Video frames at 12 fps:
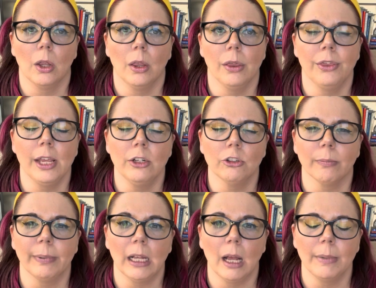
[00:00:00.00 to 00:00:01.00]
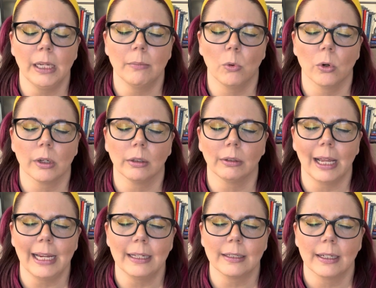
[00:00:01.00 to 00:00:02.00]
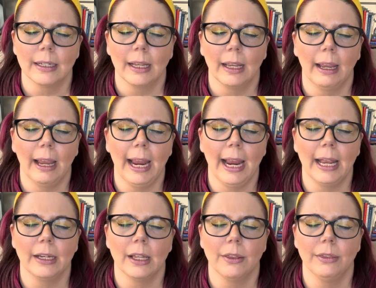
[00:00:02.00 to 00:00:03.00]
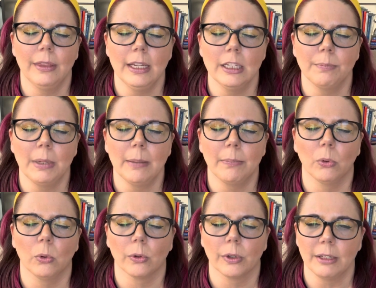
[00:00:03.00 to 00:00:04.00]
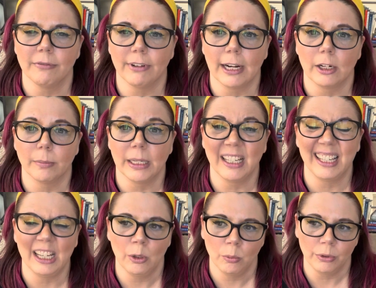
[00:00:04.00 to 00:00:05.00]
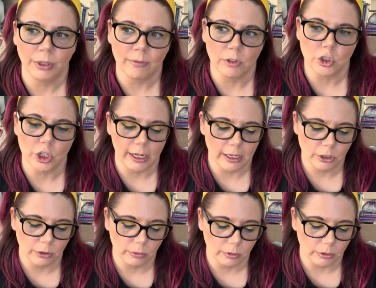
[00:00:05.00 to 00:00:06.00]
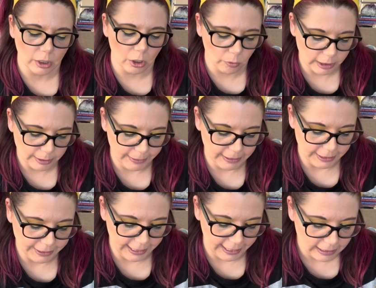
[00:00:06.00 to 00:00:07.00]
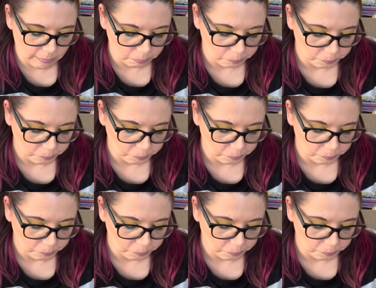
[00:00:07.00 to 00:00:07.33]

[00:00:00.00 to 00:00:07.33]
things are becoming more to light and these people or the environment, it will never change. It will always be the same.